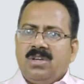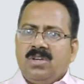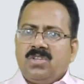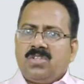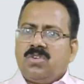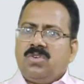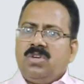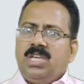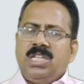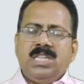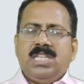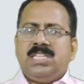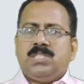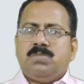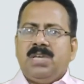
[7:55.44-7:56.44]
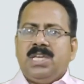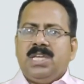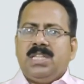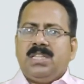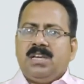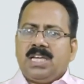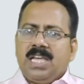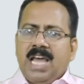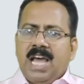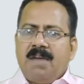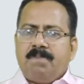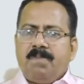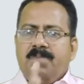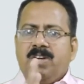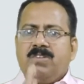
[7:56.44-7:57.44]
So in this way, the
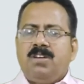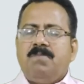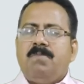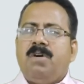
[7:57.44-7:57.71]
gap between